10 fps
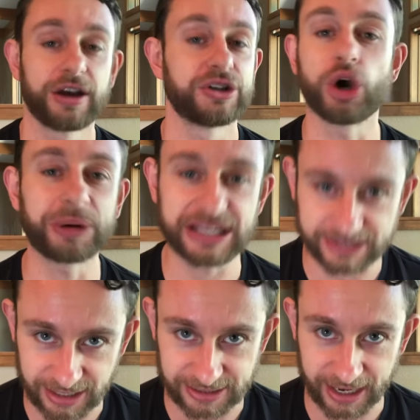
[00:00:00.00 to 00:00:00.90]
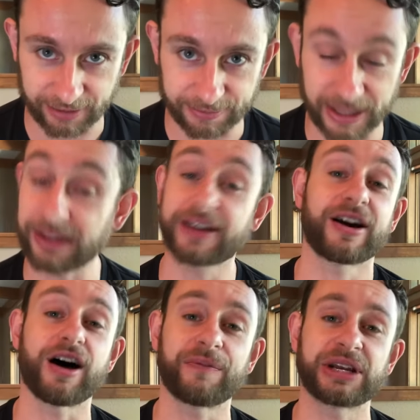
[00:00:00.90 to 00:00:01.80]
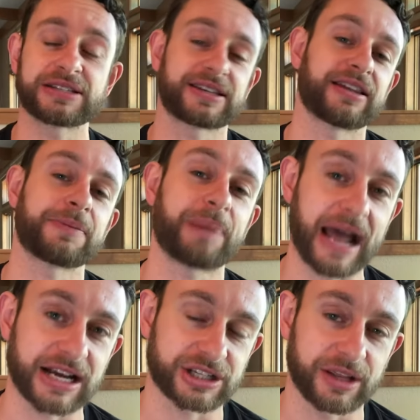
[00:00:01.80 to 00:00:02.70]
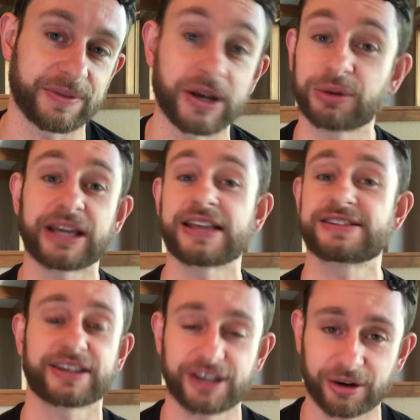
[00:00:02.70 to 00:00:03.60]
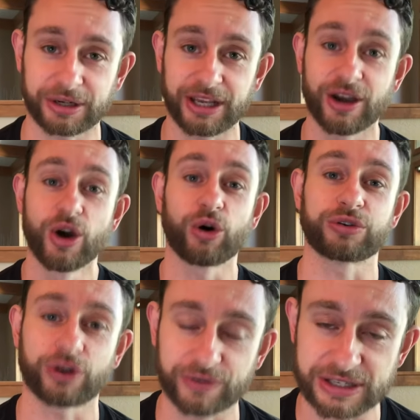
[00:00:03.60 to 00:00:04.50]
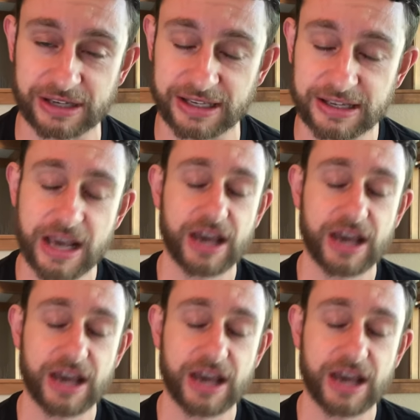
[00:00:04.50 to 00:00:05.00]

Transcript: Nobody says that. They like confidence, they like passion, they don't like insecurity or nervousness.